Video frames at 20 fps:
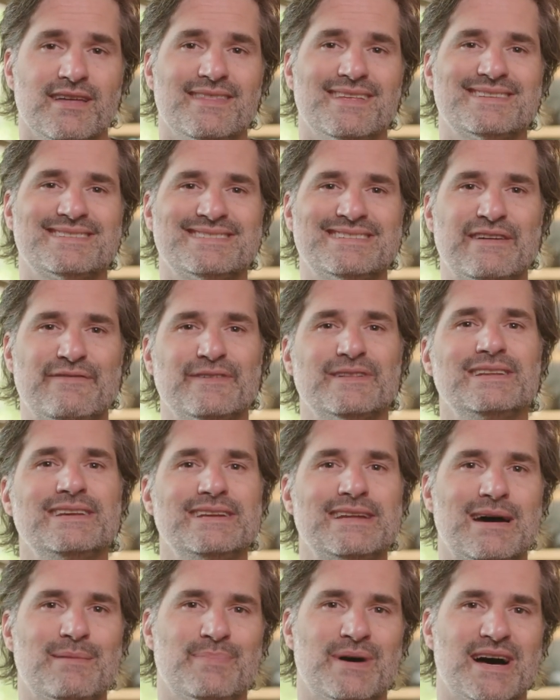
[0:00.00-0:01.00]
That's definitely
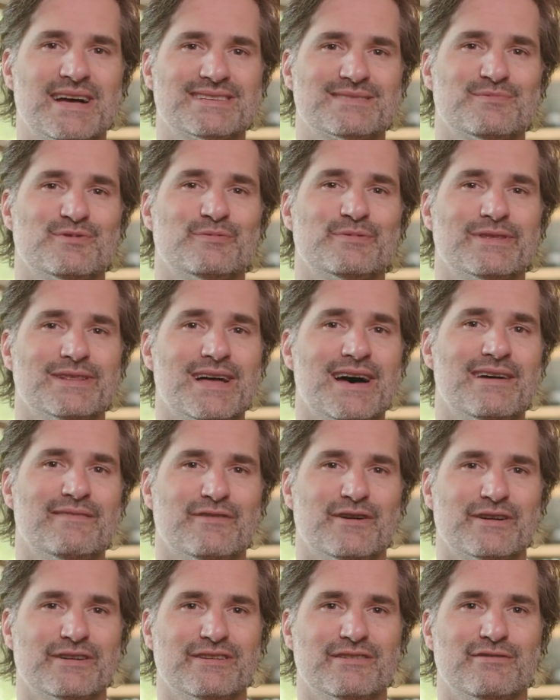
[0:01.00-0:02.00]
not possible with
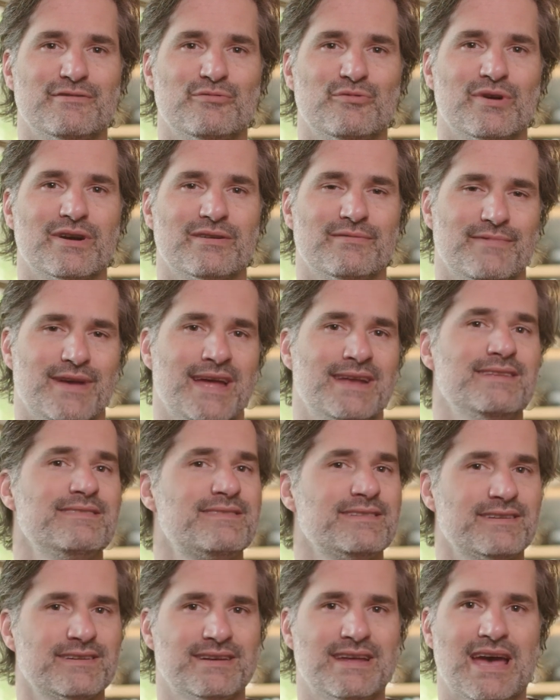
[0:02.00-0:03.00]
live audio, where
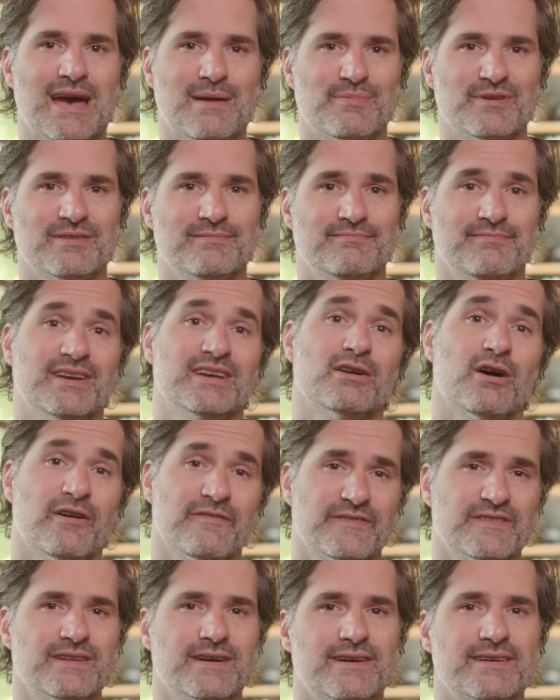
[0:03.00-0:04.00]
anything can happen, and
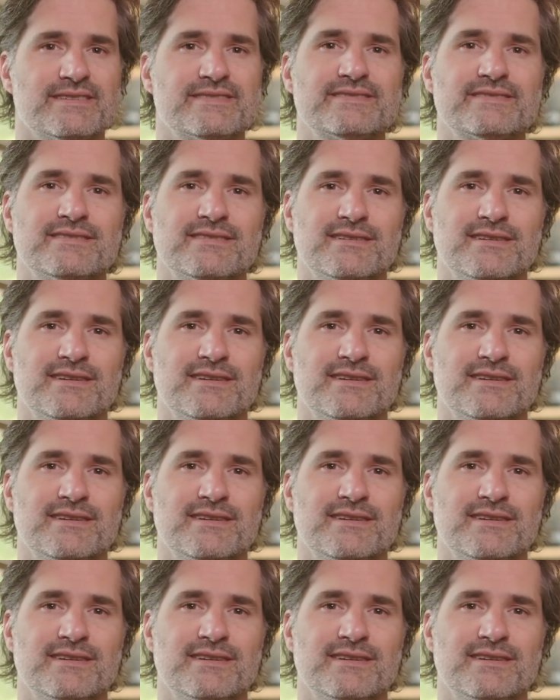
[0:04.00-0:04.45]
often does.